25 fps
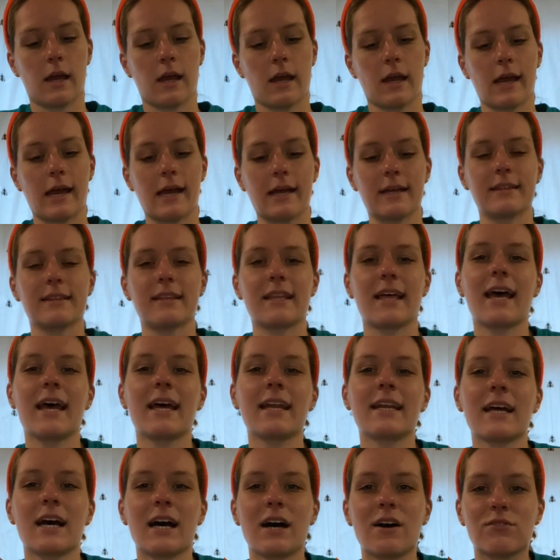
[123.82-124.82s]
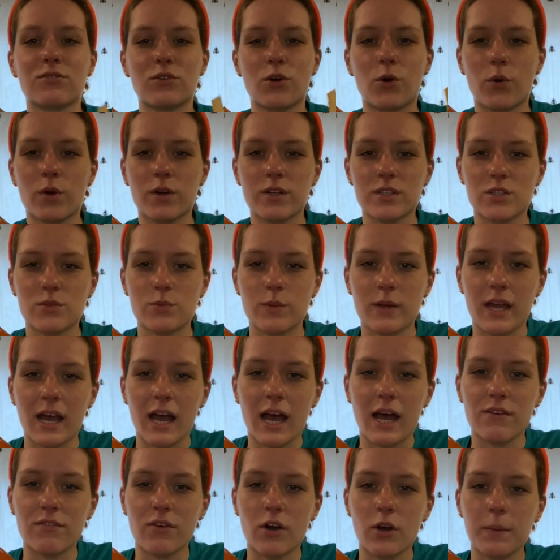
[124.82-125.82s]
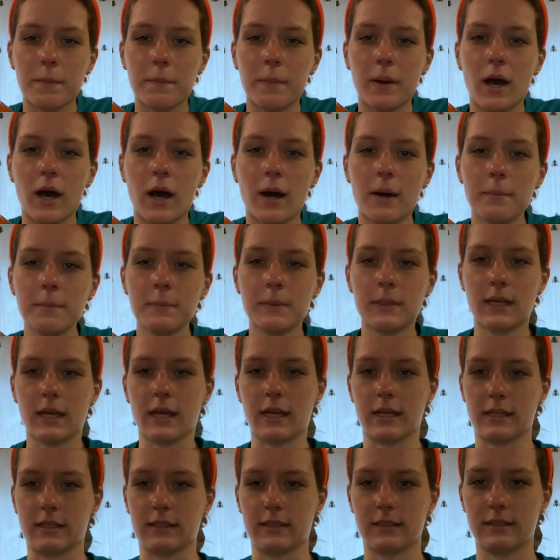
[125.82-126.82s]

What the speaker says: And then, of course, we have our pumpkin.